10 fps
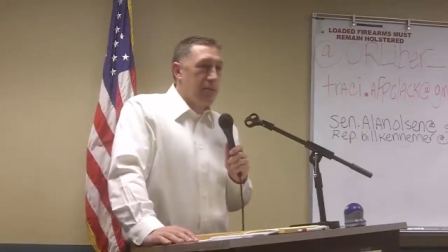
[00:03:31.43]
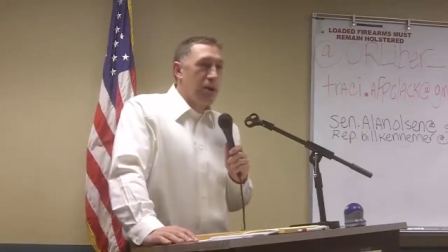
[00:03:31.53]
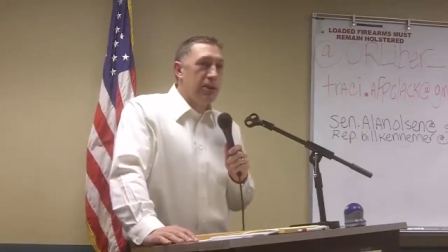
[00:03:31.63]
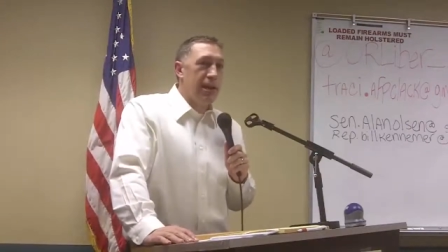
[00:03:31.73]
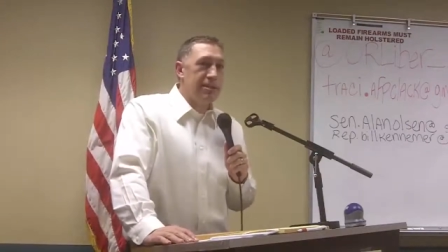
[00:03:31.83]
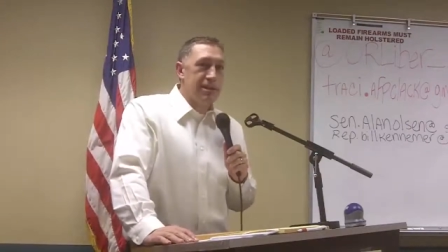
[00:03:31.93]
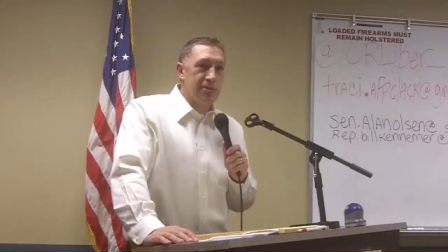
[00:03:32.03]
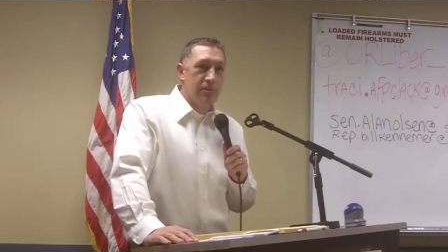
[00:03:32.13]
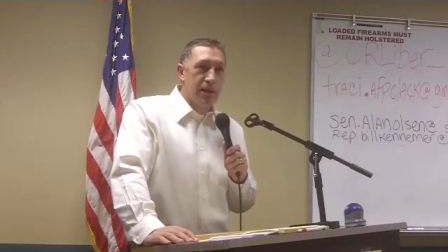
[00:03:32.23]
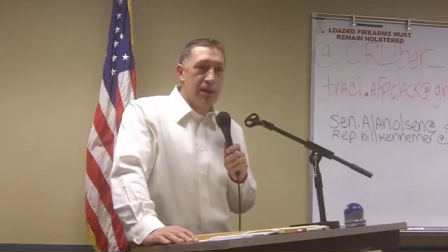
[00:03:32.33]
Barely has
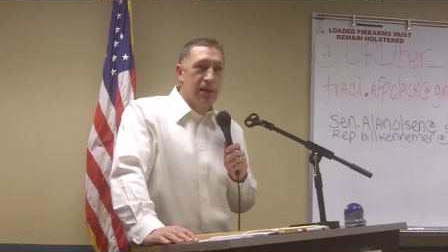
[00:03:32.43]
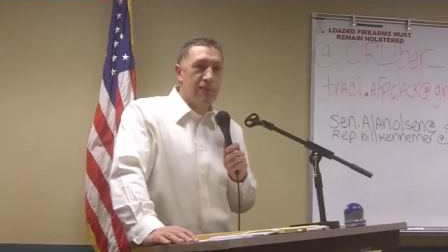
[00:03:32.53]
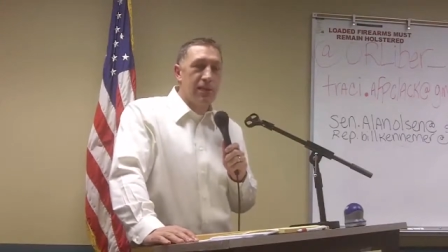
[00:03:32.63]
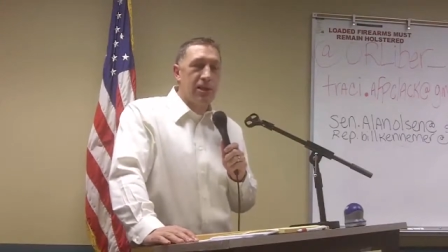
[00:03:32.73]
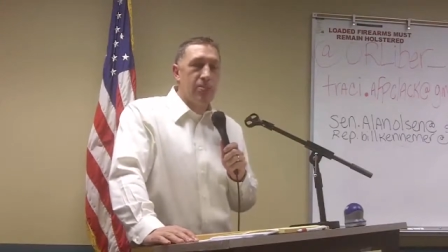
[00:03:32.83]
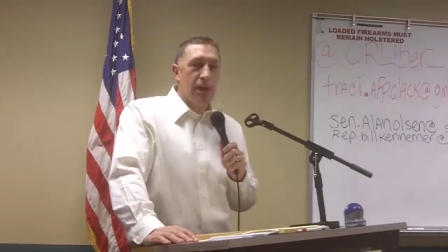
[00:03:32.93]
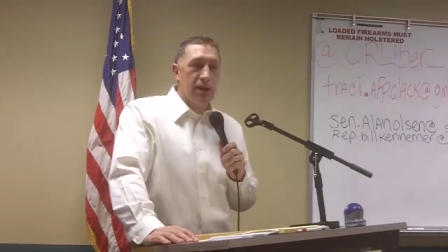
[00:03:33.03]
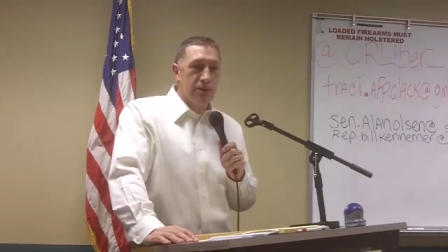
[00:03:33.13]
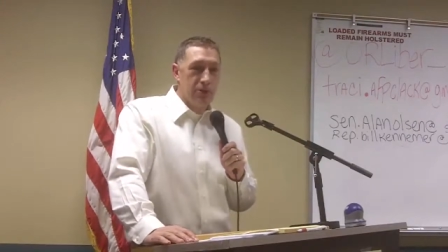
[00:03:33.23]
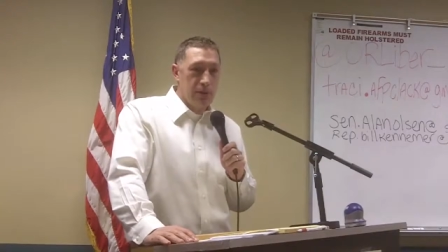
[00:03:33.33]
enough money to even get
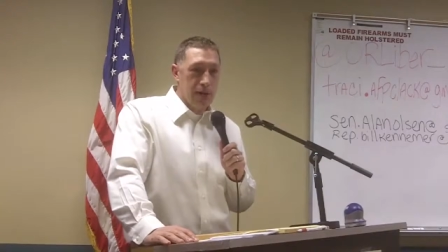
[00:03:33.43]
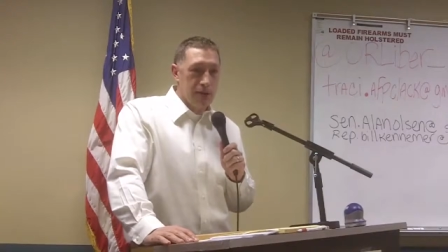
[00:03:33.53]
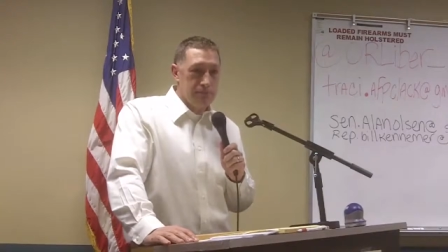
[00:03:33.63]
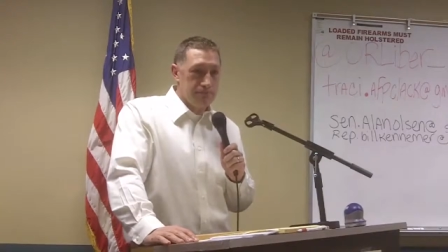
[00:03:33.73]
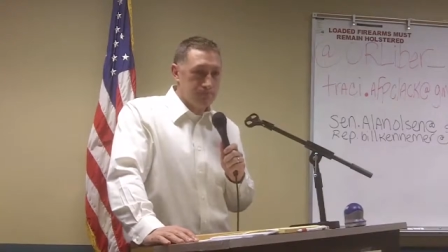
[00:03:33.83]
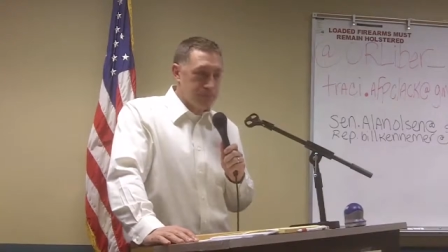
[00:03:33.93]
by and do that